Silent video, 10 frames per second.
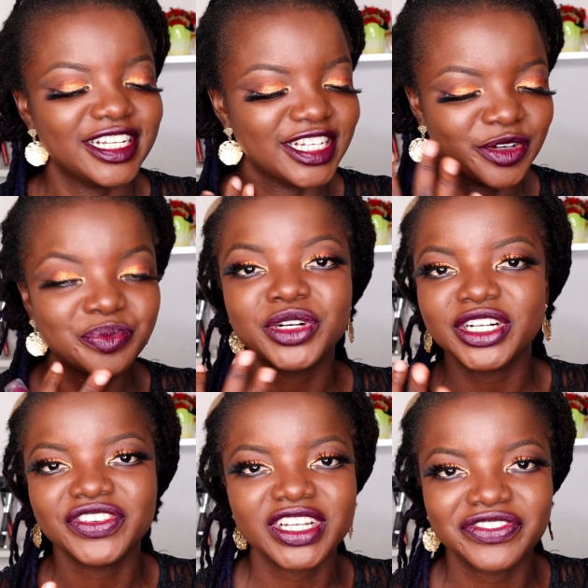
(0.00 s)
a
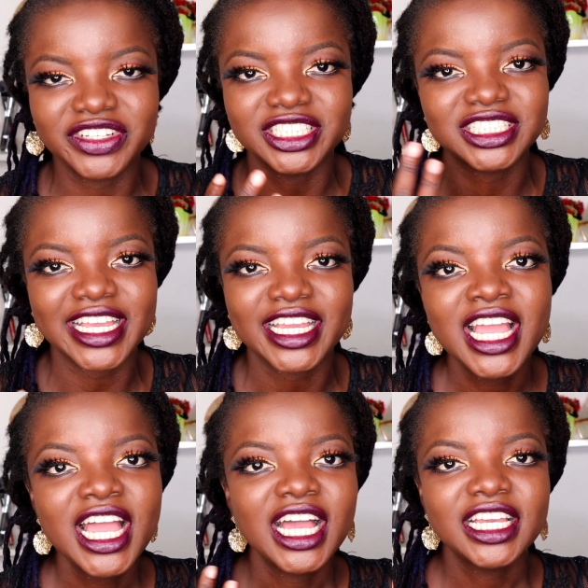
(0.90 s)
perfect finish. Like
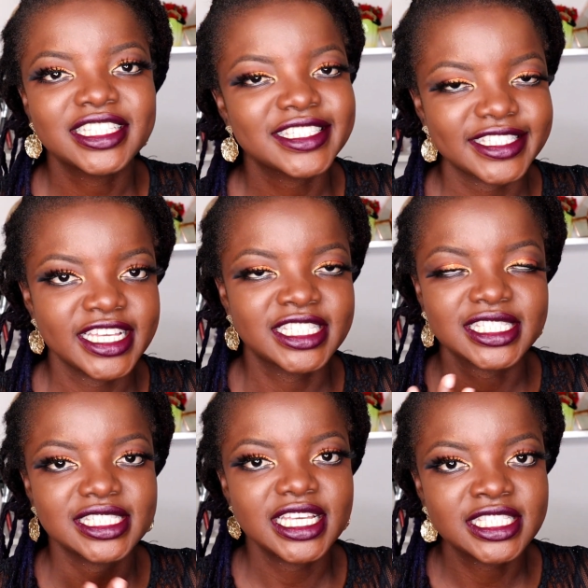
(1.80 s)

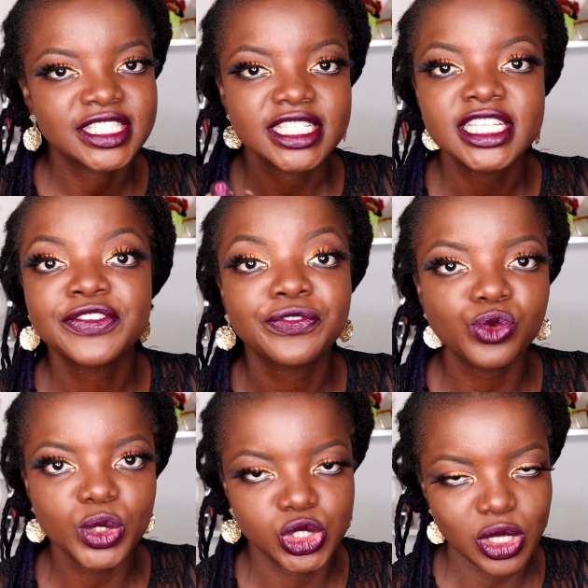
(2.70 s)
it's
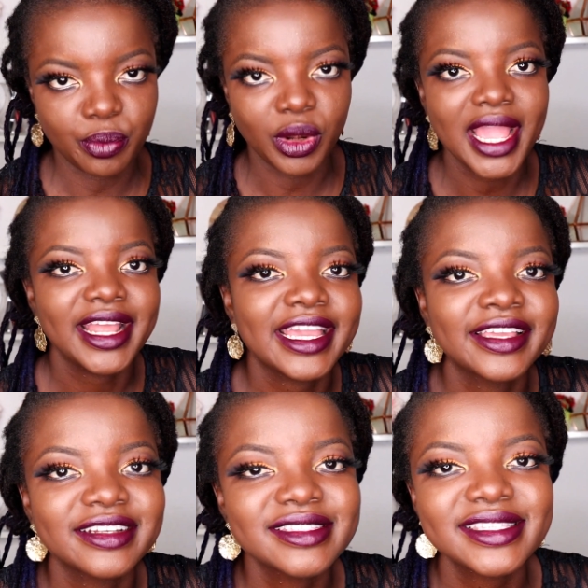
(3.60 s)
fluid to apply. Like you
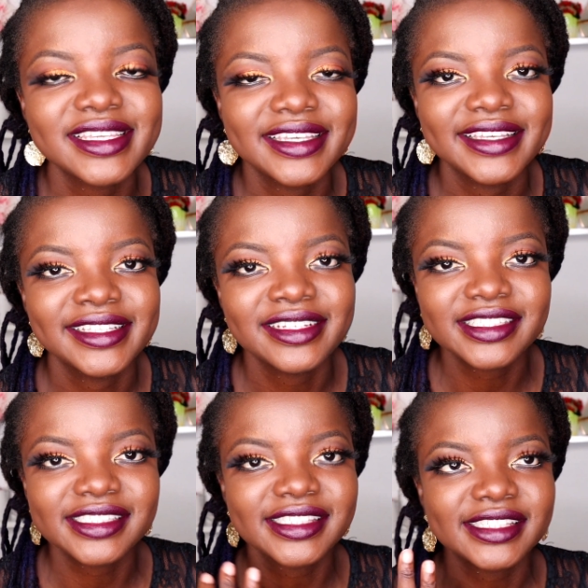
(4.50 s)
can see, it
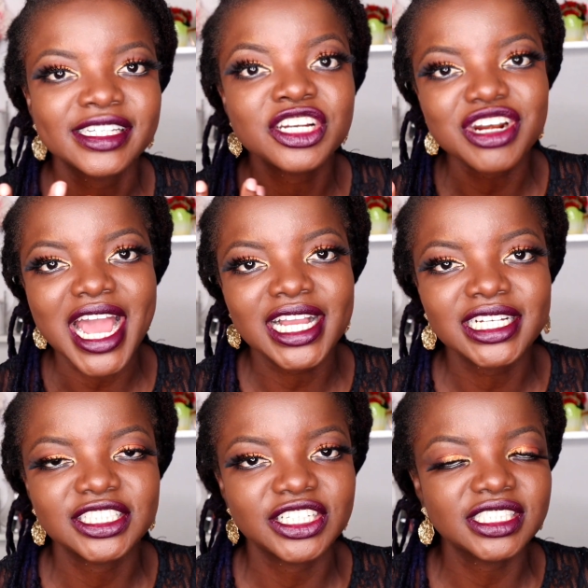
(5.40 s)
doesn't crack.
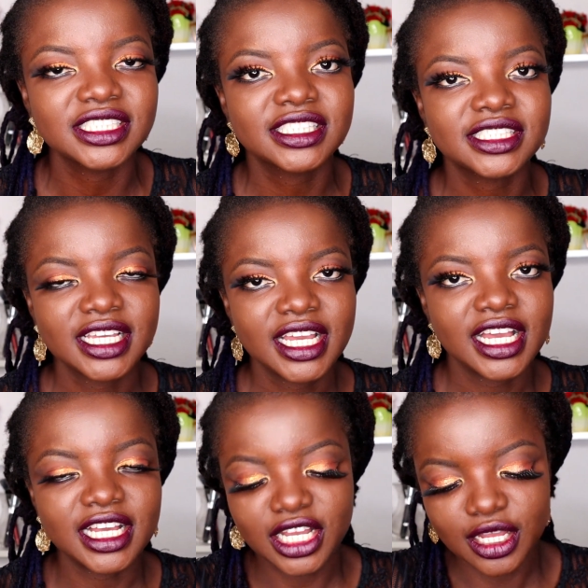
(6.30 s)
It doesn't.
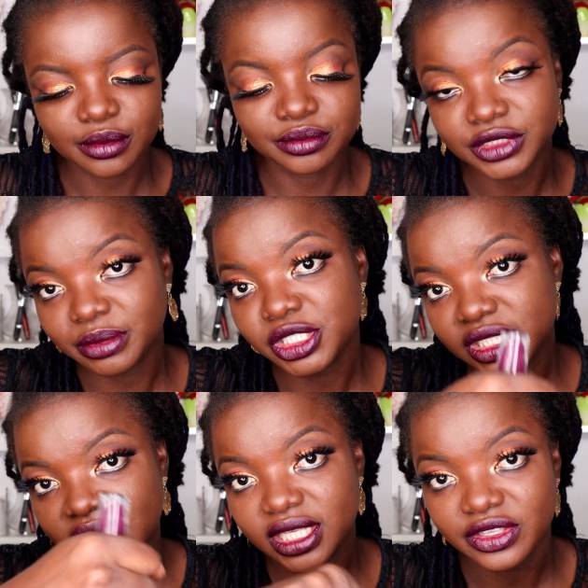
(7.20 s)
Let me
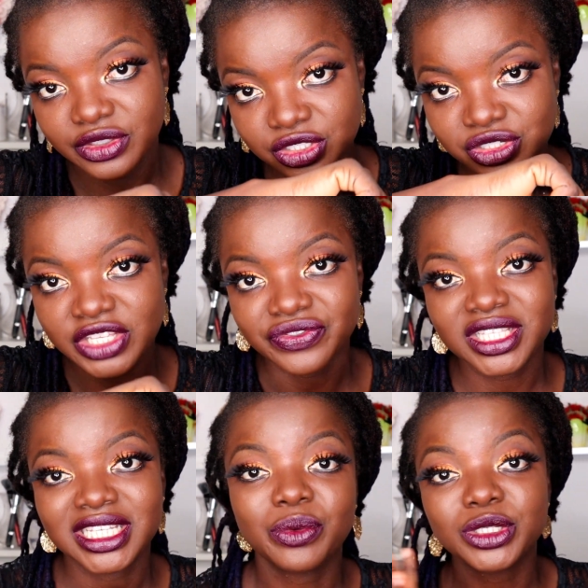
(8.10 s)
see the transfer.
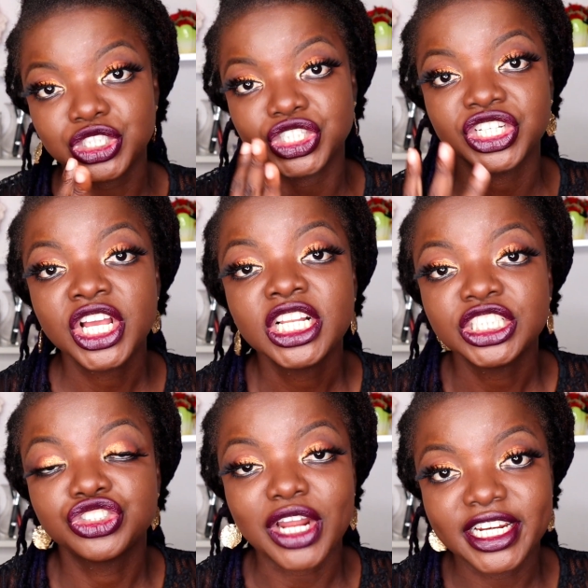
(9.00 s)
I want to
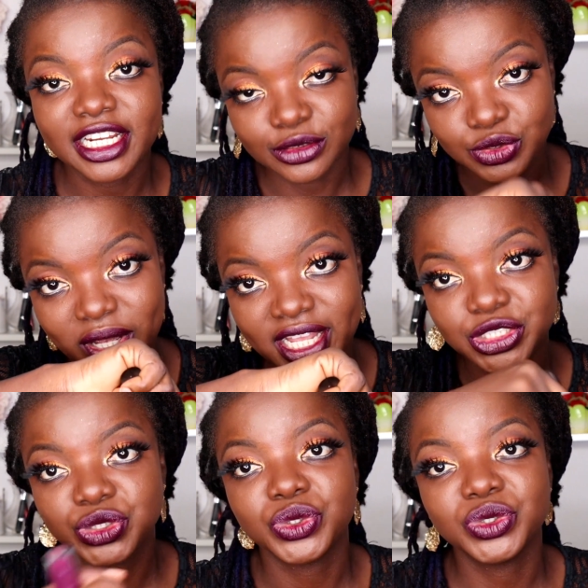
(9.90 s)
dry down so I can
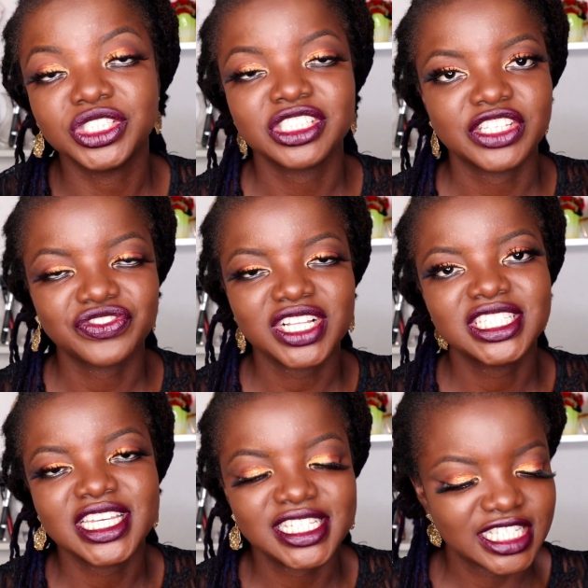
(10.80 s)
show you the transfer
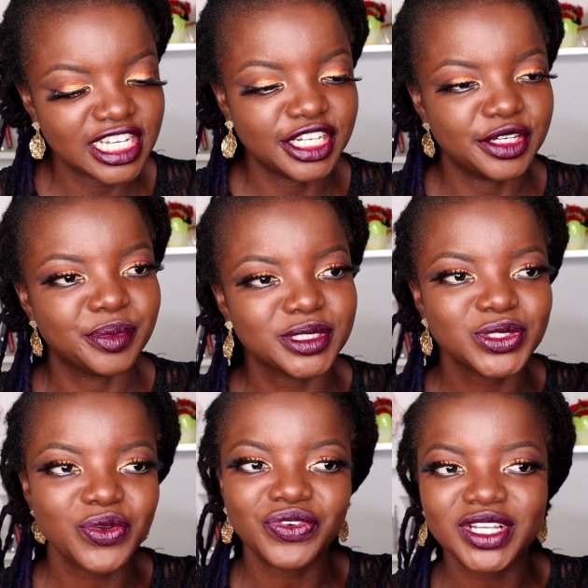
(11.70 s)
test. But
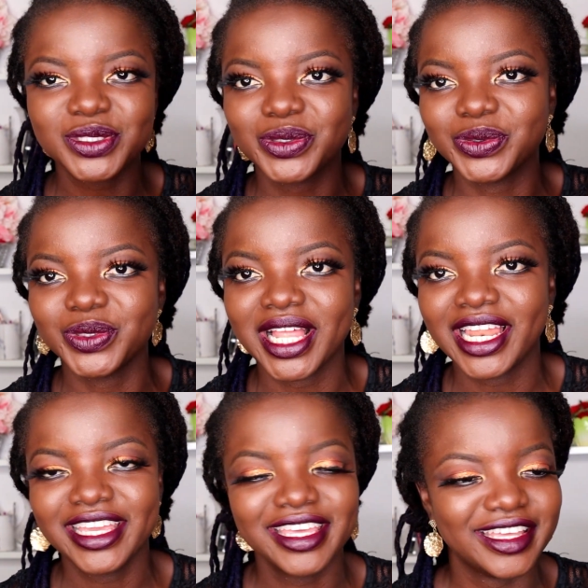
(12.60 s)
so far so good. I
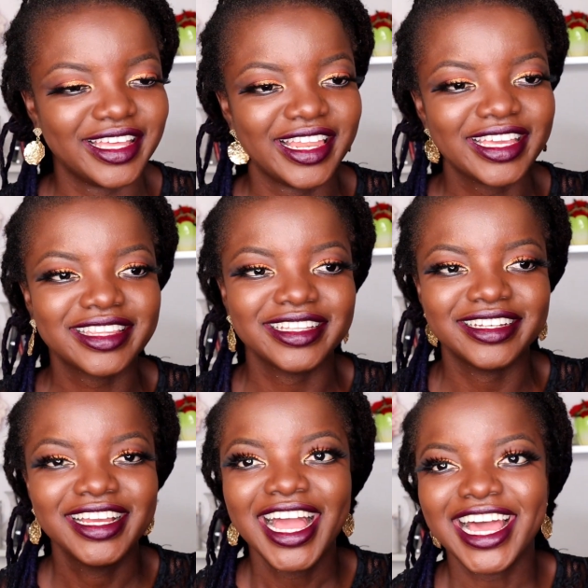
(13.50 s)
like it. I like
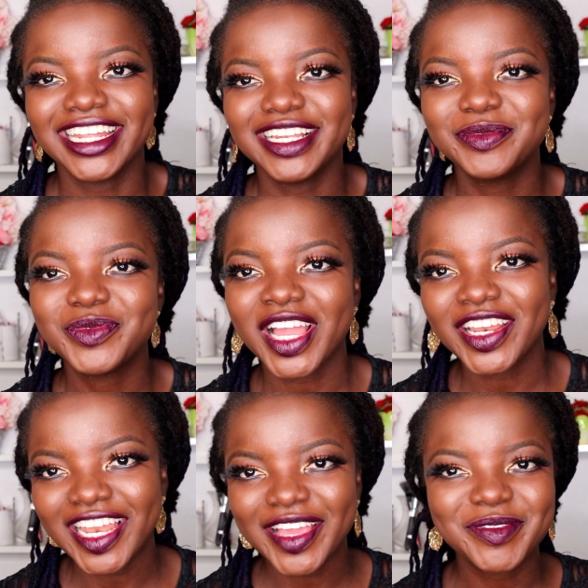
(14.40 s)
and it kind
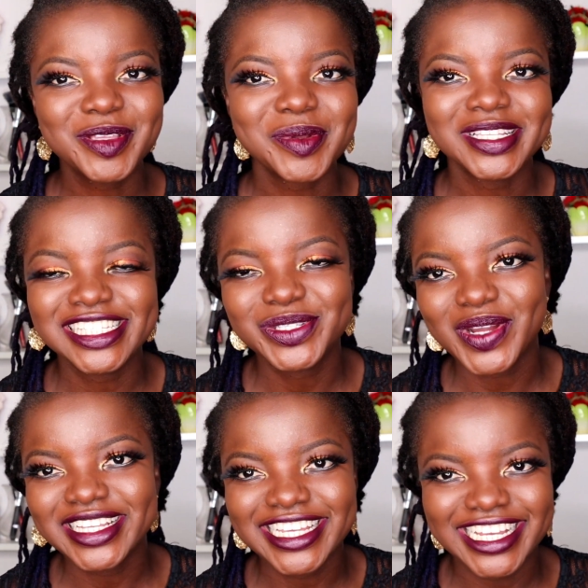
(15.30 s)
of like makes my teeth
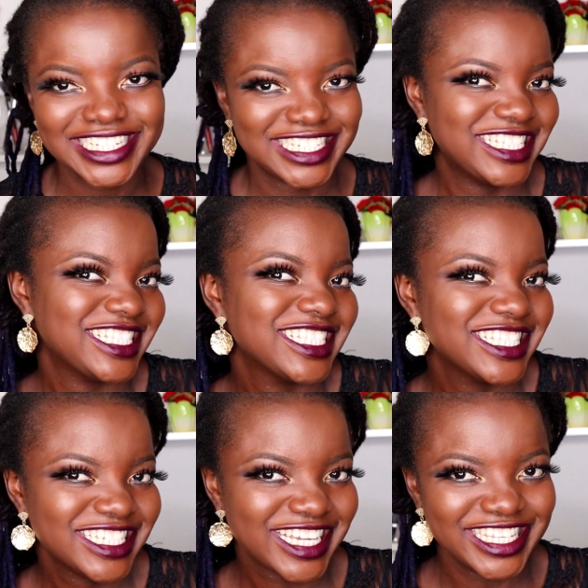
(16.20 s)
whiter.
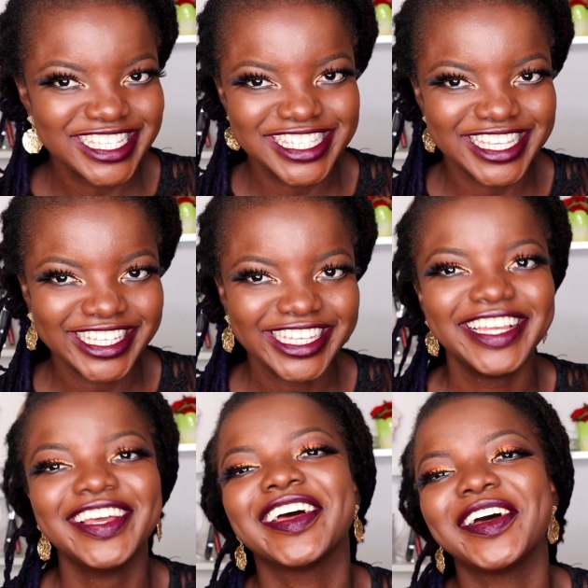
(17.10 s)
Can you see?
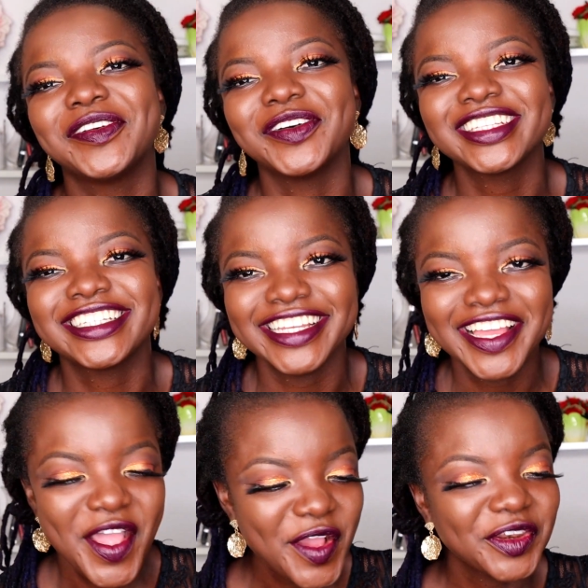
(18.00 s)
What?
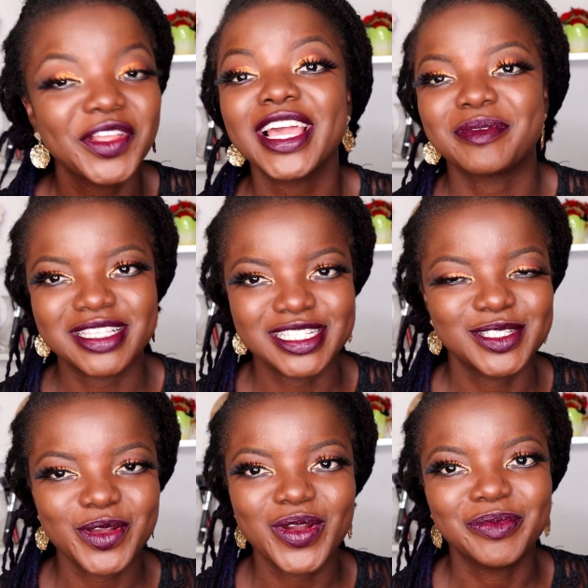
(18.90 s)
Not like my teeth is
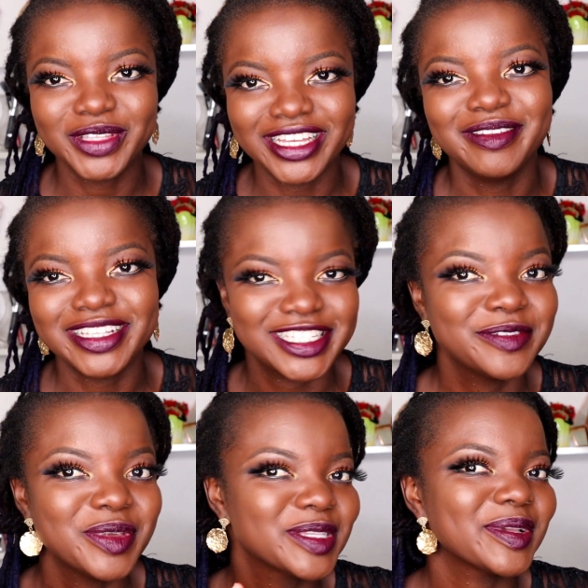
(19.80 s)
all white, but then it
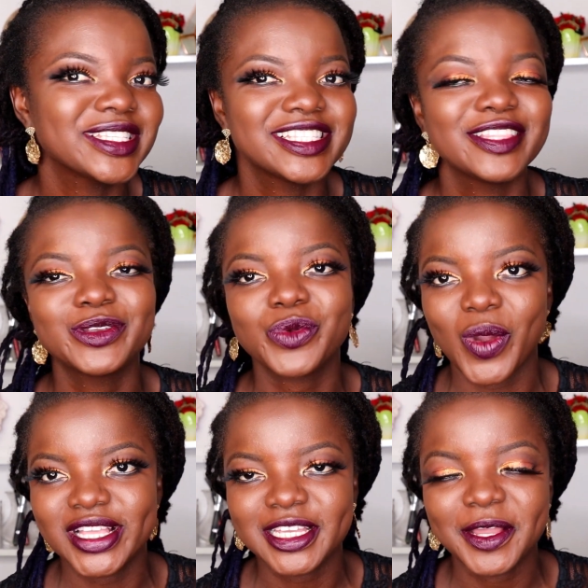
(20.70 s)
makes my teeth look
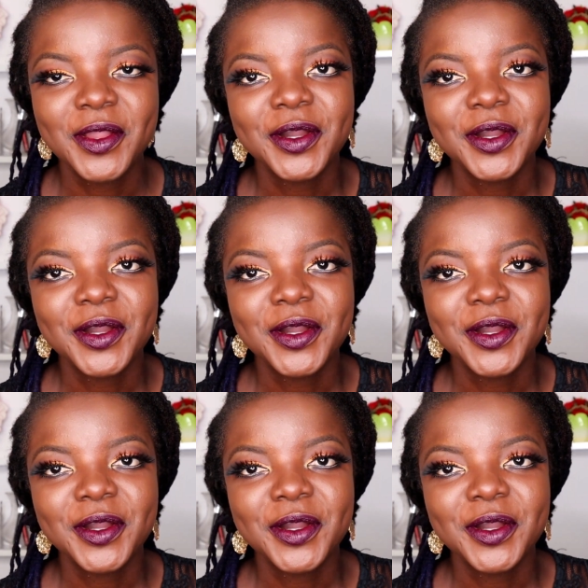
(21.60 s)
whiter.